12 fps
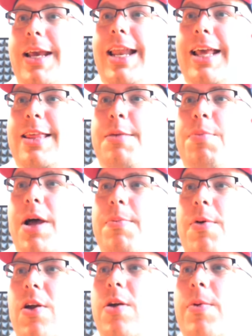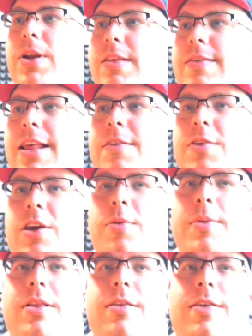collected by Pokemon instead of
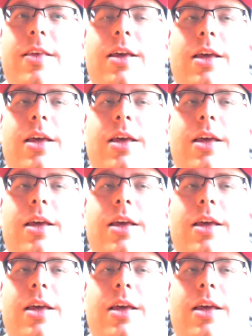humans?